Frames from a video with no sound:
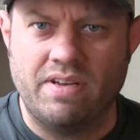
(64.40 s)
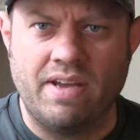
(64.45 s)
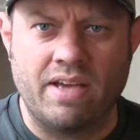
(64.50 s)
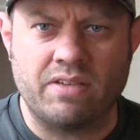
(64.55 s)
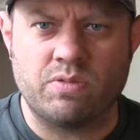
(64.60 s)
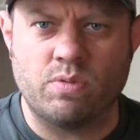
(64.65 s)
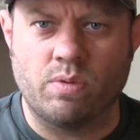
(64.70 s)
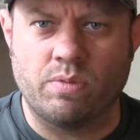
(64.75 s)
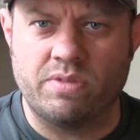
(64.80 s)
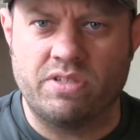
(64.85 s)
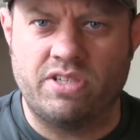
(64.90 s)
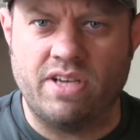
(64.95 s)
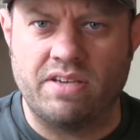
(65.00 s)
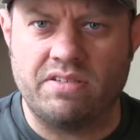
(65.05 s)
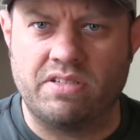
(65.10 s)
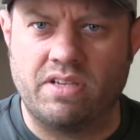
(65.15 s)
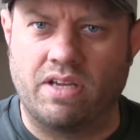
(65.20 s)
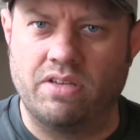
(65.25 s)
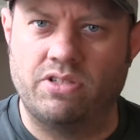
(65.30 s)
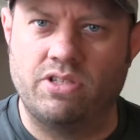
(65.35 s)
next one was
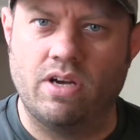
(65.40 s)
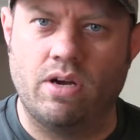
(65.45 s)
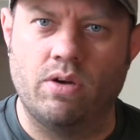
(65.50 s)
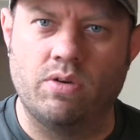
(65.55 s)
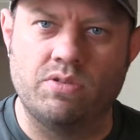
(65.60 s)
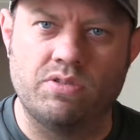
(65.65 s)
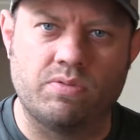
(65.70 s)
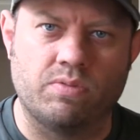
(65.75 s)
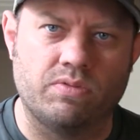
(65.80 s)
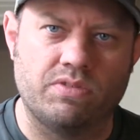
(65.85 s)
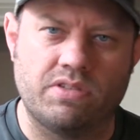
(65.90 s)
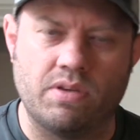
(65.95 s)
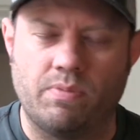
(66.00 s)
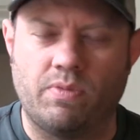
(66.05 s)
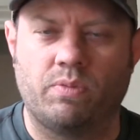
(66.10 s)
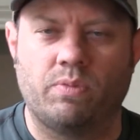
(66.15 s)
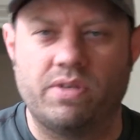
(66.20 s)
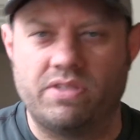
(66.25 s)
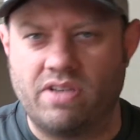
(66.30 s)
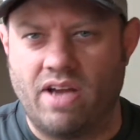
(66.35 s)
Jessica Jones,
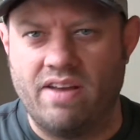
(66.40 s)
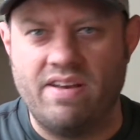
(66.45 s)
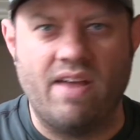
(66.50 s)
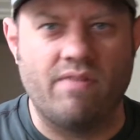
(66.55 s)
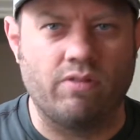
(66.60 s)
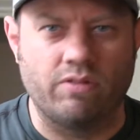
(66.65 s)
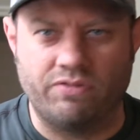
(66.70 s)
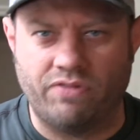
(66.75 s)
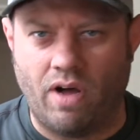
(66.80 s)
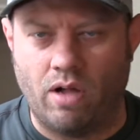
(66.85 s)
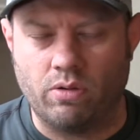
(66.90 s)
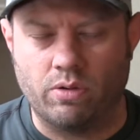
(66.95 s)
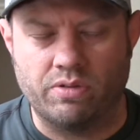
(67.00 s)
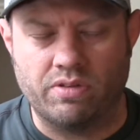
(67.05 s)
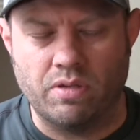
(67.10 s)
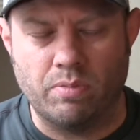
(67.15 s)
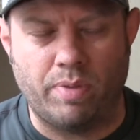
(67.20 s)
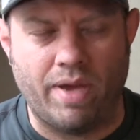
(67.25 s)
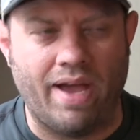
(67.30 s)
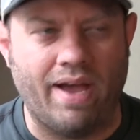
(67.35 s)
someone which I never followed
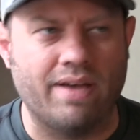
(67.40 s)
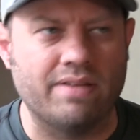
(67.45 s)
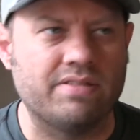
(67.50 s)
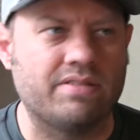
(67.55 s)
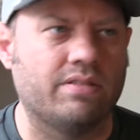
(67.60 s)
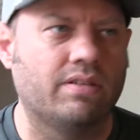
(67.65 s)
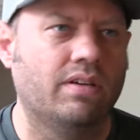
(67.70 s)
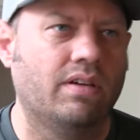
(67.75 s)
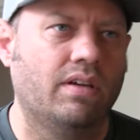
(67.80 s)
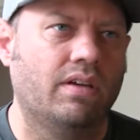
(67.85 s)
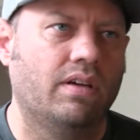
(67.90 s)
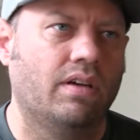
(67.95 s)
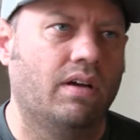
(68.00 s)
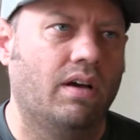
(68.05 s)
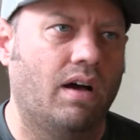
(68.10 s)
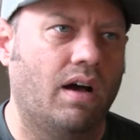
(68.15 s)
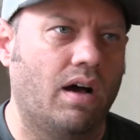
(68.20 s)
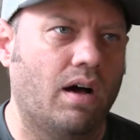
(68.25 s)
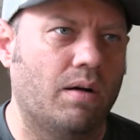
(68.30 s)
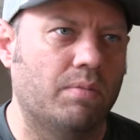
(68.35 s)
in the past.
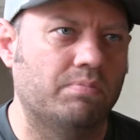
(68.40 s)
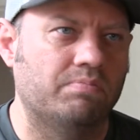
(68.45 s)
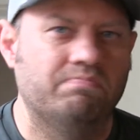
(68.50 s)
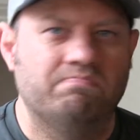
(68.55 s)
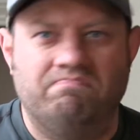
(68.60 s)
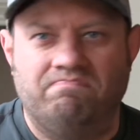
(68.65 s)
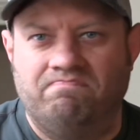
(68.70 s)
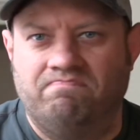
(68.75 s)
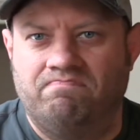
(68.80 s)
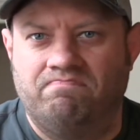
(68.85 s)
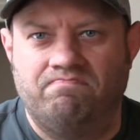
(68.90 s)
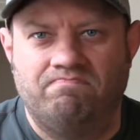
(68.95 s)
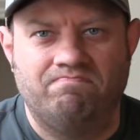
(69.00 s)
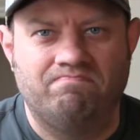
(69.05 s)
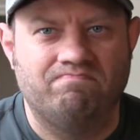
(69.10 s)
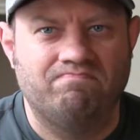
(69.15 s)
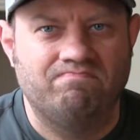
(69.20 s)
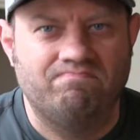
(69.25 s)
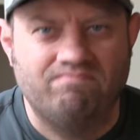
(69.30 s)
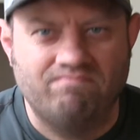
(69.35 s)
I
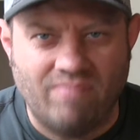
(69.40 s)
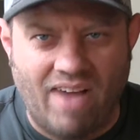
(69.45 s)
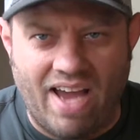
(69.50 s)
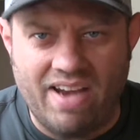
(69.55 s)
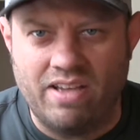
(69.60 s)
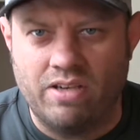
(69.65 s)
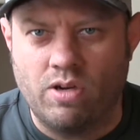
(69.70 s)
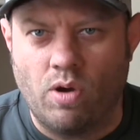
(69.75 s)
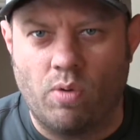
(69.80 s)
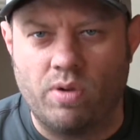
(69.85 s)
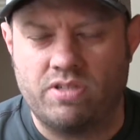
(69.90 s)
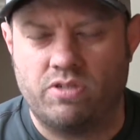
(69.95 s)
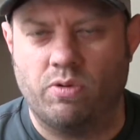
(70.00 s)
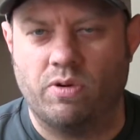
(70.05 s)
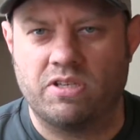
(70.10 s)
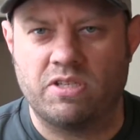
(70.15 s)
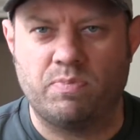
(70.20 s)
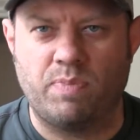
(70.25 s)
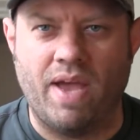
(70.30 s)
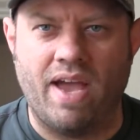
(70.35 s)
didn't know what to
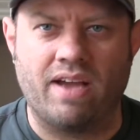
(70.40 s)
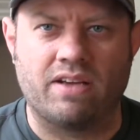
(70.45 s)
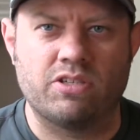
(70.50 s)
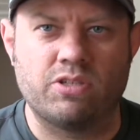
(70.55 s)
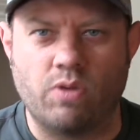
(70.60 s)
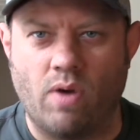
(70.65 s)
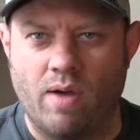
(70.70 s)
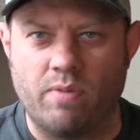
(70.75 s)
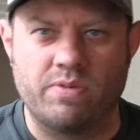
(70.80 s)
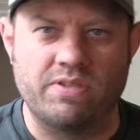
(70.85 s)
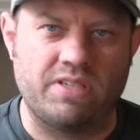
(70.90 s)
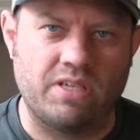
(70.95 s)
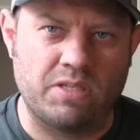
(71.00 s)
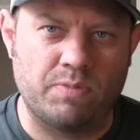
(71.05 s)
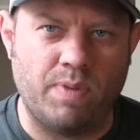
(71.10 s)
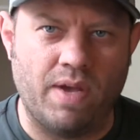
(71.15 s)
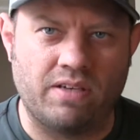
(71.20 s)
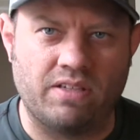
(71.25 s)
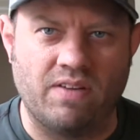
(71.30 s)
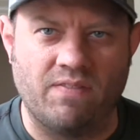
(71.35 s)
expect, so I was
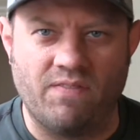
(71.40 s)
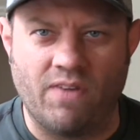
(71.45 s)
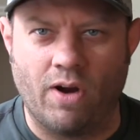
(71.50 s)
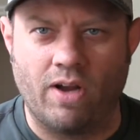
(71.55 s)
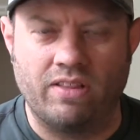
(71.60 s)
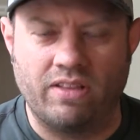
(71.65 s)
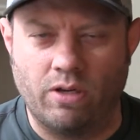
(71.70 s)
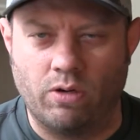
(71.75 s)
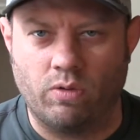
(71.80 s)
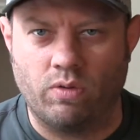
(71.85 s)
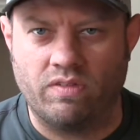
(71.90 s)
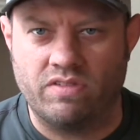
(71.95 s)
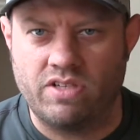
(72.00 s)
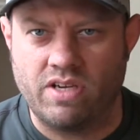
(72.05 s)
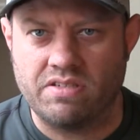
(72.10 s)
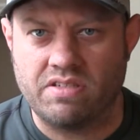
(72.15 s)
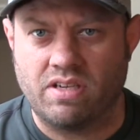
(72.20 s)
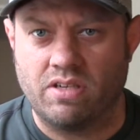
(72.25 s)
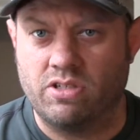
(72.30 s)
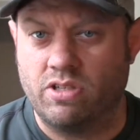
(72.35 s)
expecting very little on
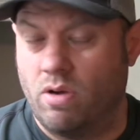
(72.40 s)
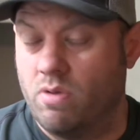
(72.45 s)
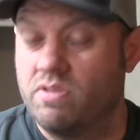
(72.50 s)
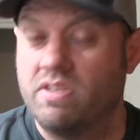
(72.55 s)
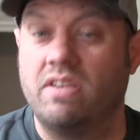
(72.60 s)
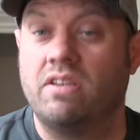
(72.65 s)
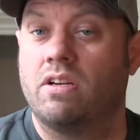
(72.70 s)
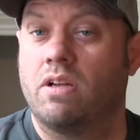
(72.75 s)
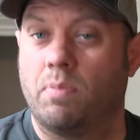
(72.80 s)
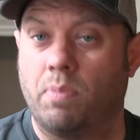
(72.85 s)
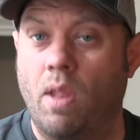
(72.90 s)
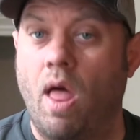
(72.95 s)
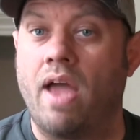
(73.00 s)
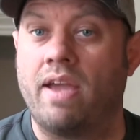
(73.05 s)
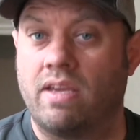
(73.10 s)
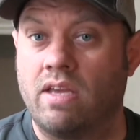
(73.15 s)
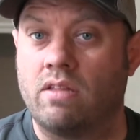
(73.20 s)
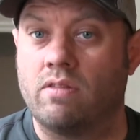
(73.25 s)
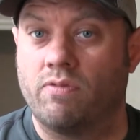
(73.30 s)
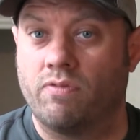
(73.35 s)
Jessica Jones. Ended up
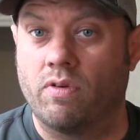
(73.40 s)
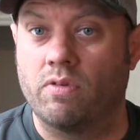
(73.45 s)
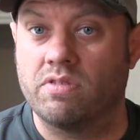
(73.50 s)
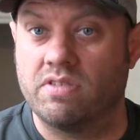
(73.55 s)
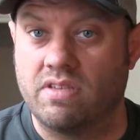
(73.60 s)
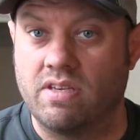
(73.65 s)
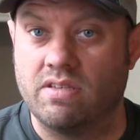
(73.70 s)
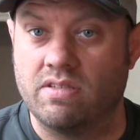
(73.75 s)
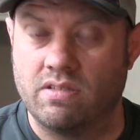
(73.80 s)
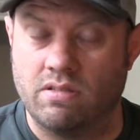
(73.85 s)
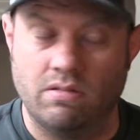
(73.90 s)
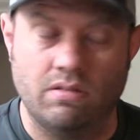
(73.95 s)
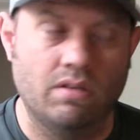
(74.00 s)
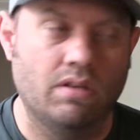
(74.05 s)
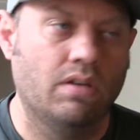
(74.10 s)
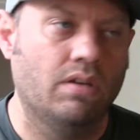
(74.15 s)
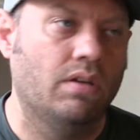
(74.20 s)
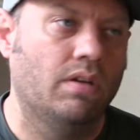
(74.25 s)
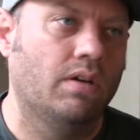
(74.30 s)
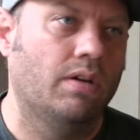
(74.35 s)
liking the first season.
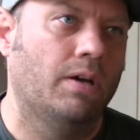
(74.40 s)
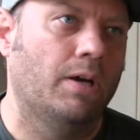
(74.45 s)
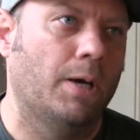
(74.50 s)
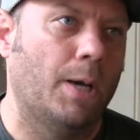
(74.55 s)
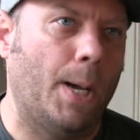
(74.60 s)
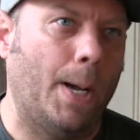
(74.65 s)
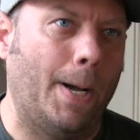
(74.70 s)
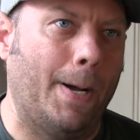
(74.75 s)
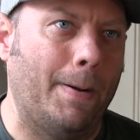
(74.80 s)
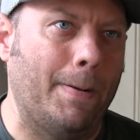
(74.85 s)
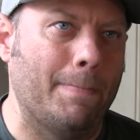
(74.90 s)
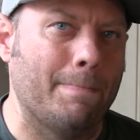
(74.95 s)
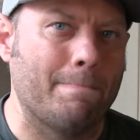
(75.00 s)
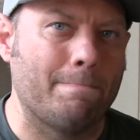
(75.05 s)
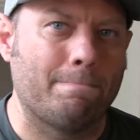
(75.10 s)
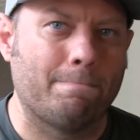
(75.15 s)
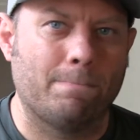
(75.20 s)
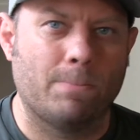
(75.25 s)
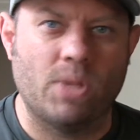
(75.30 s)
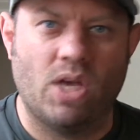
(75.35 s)

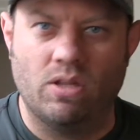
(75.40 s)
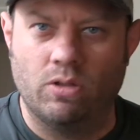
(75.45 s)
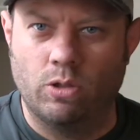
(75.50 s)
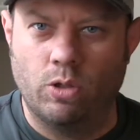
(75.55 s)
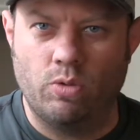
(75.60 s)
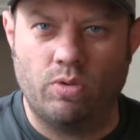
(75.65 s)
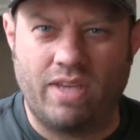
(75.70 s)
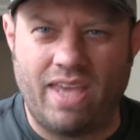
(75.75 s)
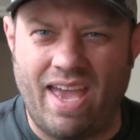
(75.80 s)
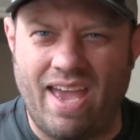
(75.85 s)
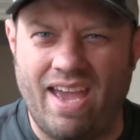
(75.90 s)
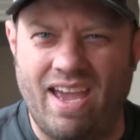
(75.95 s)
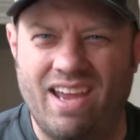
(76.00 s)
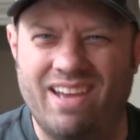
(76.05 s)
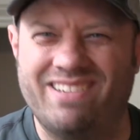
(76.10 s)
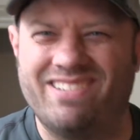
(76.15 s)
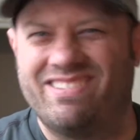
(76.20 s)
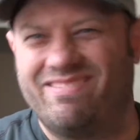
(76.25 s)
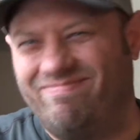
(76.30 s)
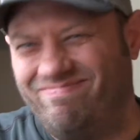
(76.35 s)
Luke
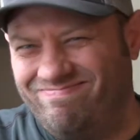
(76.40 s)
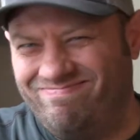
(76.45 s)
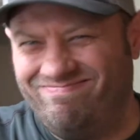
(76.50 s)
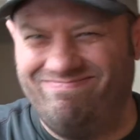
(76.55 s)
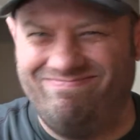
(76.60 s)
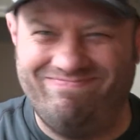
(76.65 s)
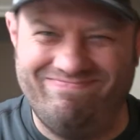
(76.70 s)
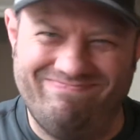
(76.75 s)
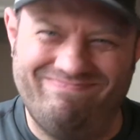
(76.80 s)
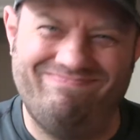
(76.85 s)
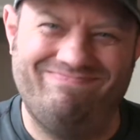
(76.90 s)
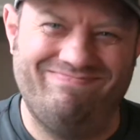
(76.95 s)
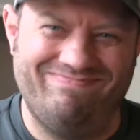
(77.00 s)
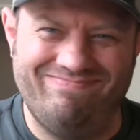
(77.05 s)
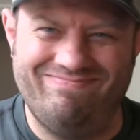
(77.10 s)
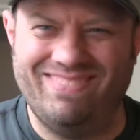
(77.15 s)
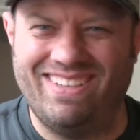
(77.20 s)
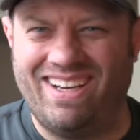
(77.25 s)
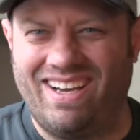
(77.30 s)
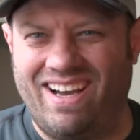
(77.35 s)
Cage,
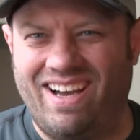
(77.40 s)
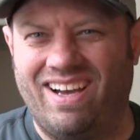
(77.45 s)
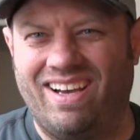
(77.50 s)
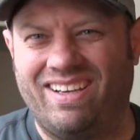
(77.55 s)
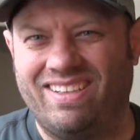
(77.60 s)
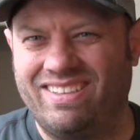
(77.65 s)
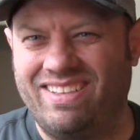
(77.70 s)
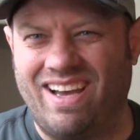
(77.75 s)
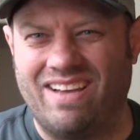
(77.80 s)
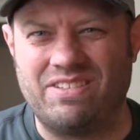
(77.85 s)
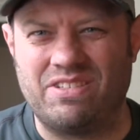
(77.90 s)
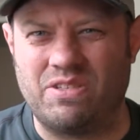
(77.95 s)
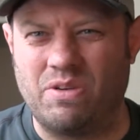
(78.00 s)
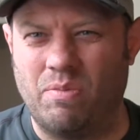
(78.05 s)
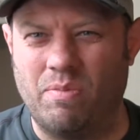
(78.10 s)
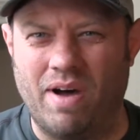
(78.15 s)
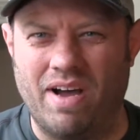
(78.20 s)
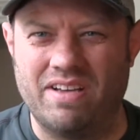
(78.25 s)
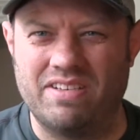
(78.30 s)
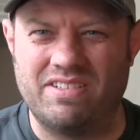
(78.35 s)
not so
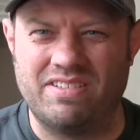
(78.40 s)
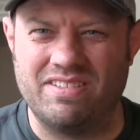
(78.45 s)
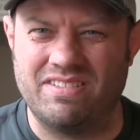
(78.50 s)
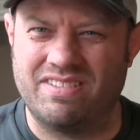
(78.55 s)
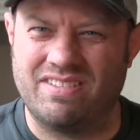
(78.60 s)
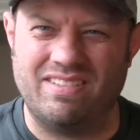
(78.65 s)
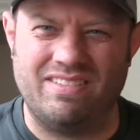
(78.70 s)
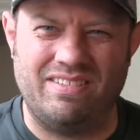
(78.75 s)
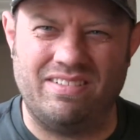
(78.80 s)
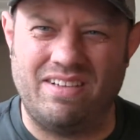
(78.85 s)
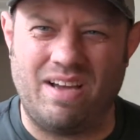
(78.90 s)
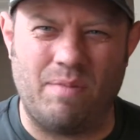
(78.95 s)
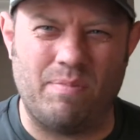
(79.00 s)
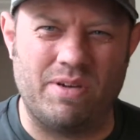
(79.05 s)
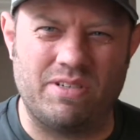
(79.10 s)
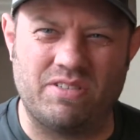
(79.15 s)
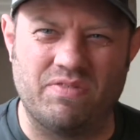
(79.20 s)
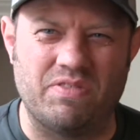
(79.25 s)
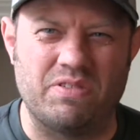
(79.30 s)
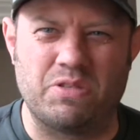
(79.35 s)
much. Just not
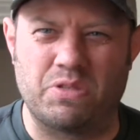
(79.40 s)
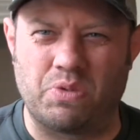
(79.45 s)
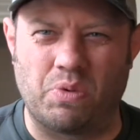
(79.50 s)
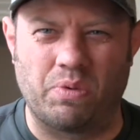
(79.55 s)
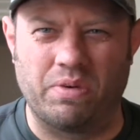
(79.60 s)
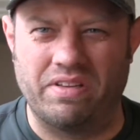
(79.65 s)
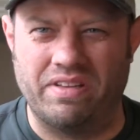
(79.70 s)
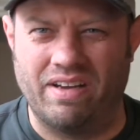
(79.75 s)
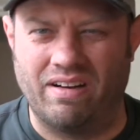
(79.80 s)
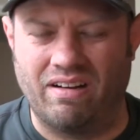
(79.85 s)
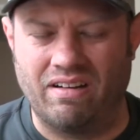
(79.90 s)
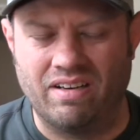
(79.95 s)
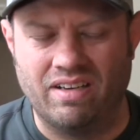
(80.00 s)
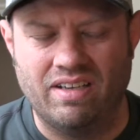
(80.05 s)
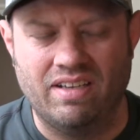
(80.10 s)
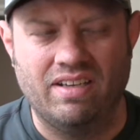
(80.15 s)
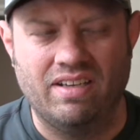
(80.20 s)
much of a story there.